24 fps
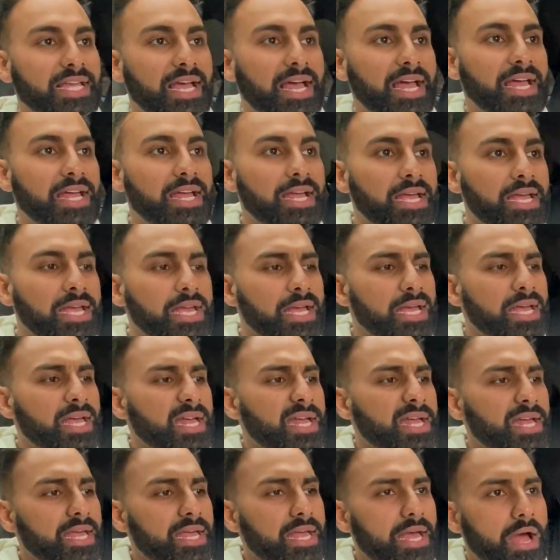that
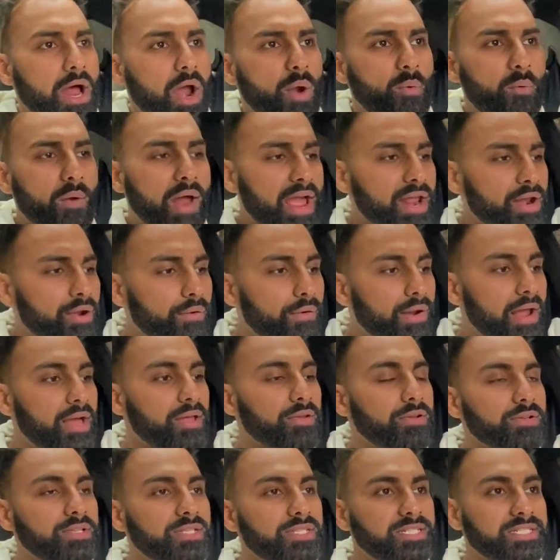right around